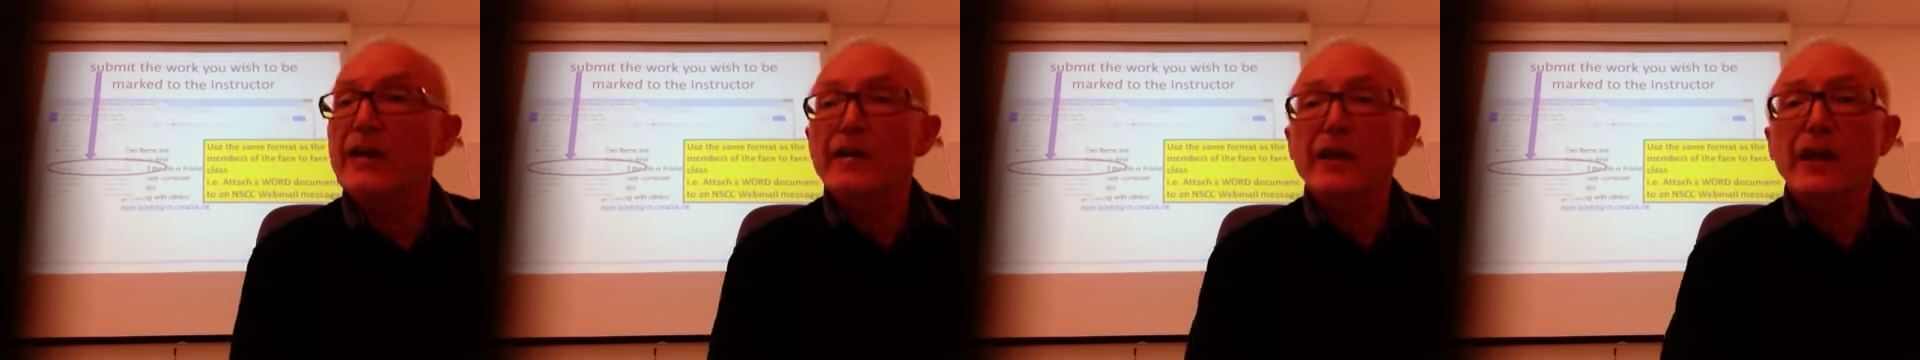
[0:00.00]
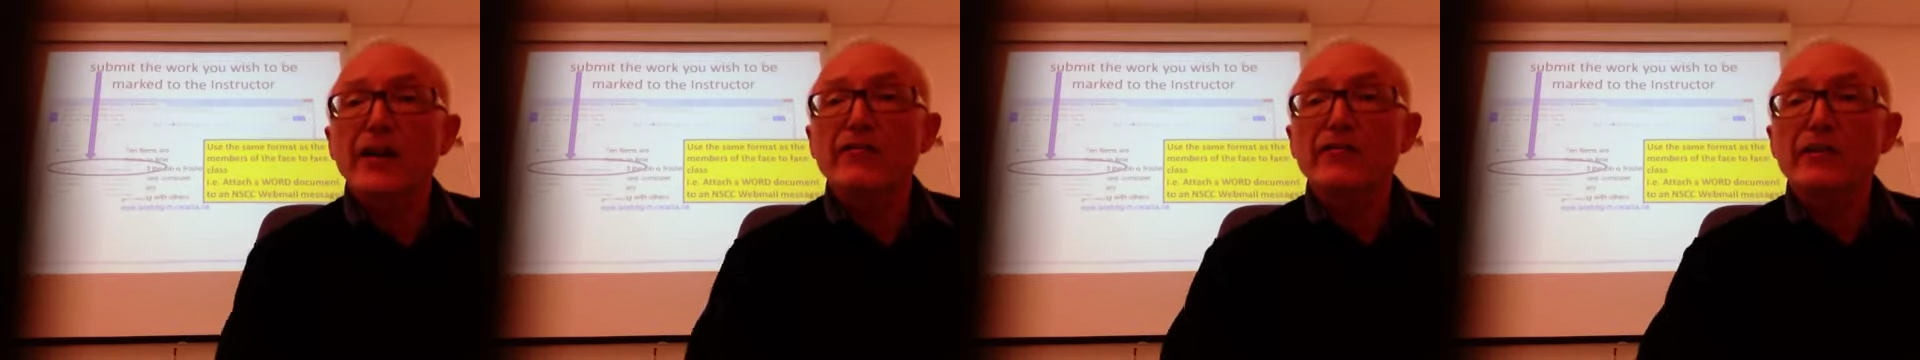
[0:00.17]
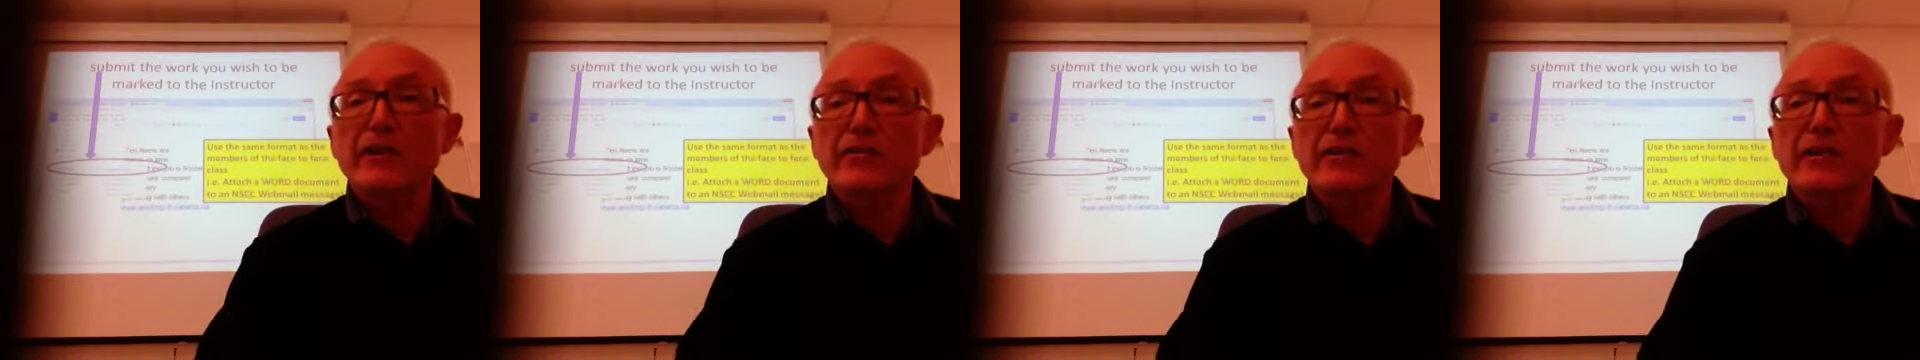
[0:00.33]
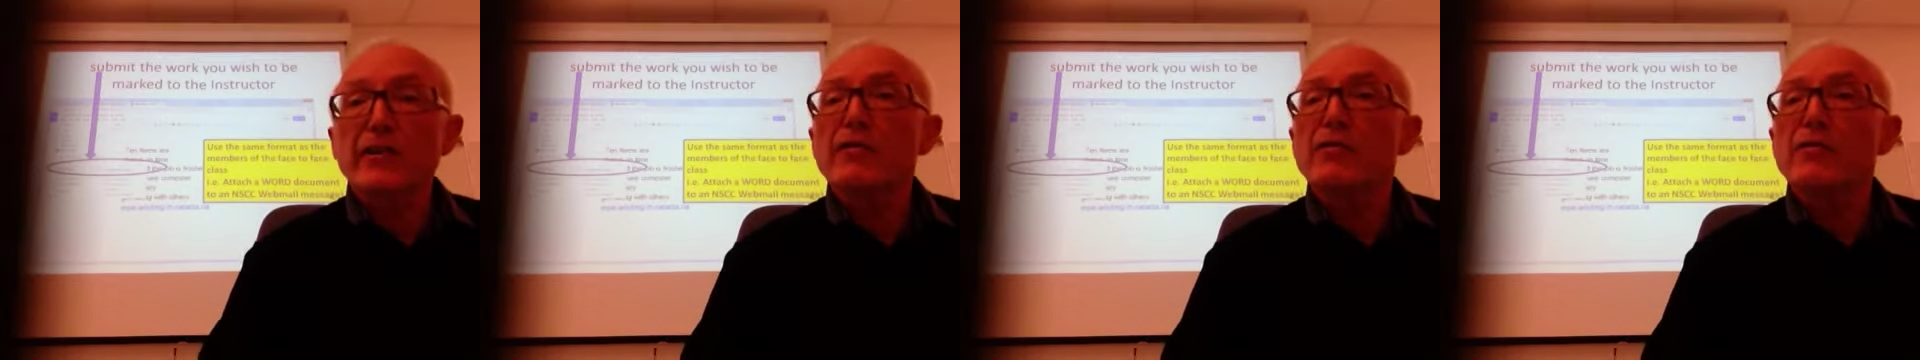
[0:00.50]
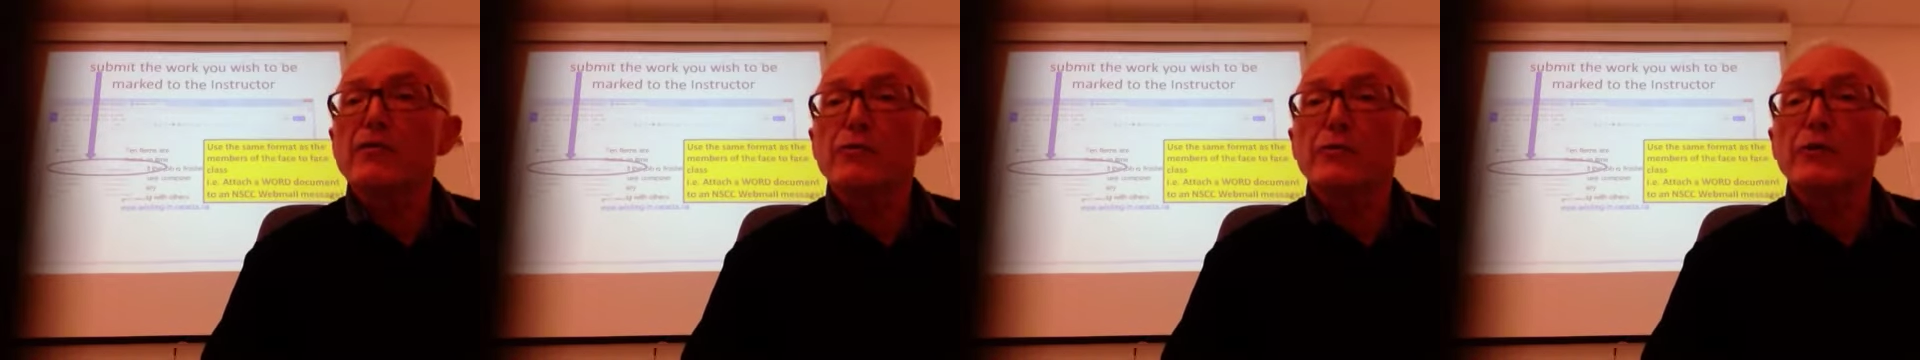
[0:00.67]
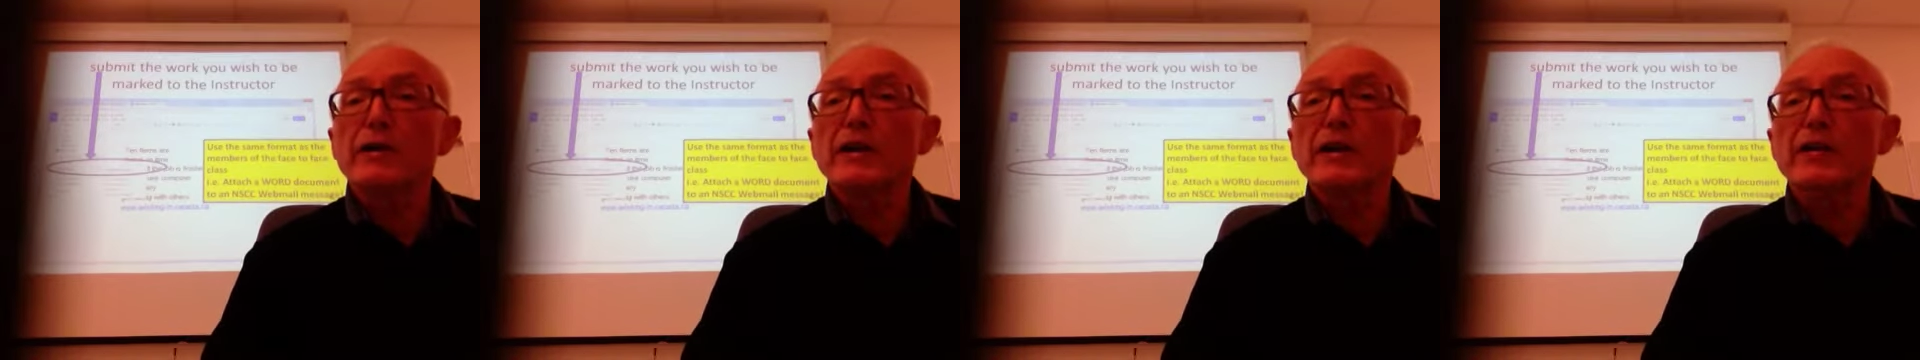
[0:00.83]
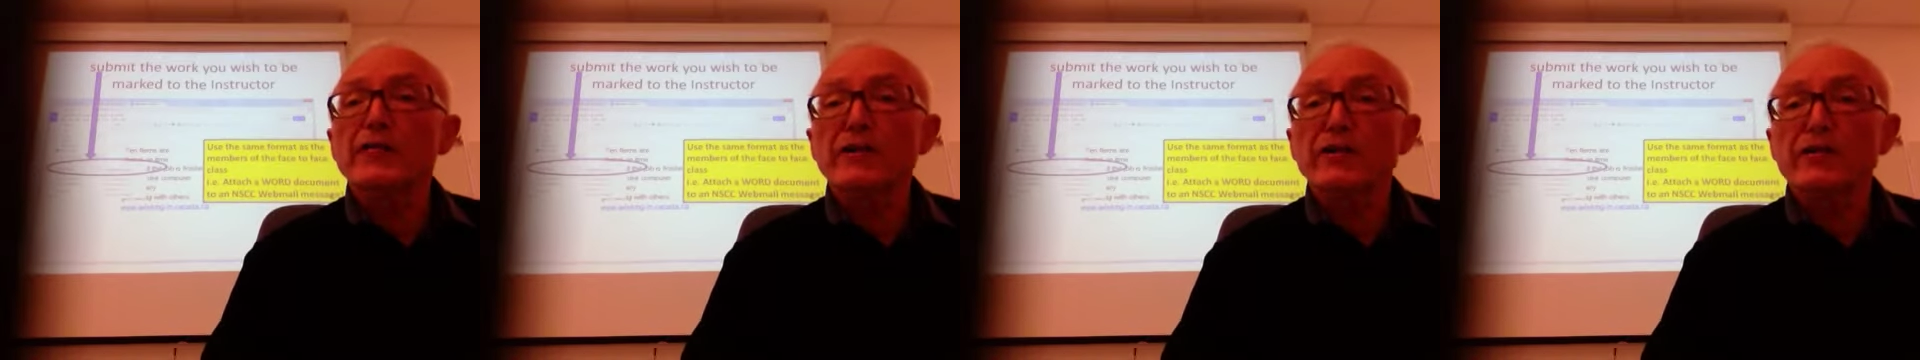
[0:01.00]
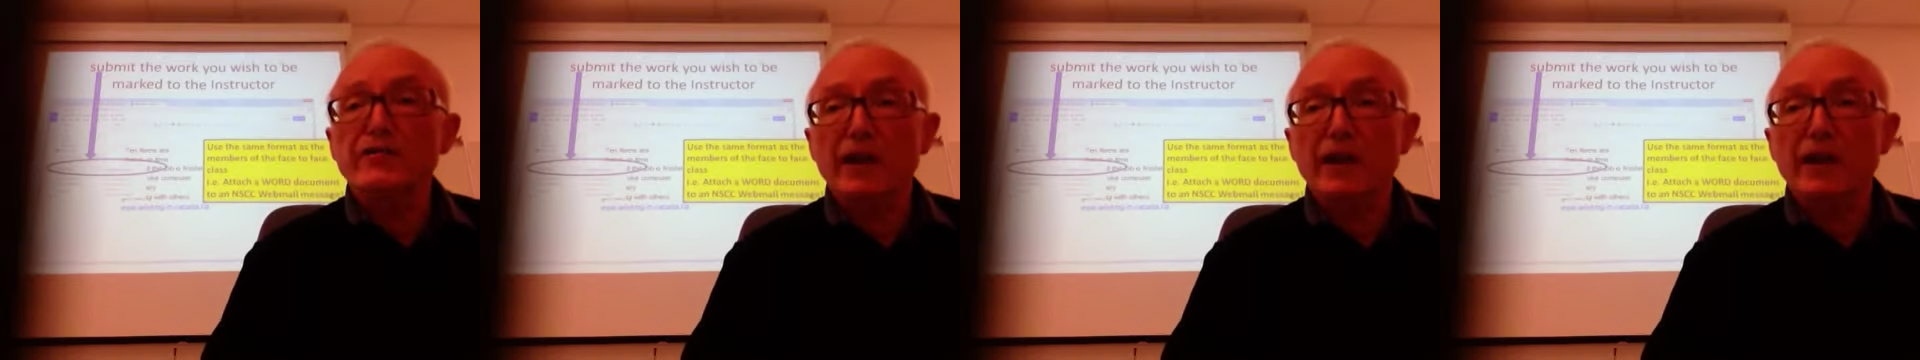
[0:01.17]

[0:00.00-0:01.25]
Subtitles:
That's easy, 3 easy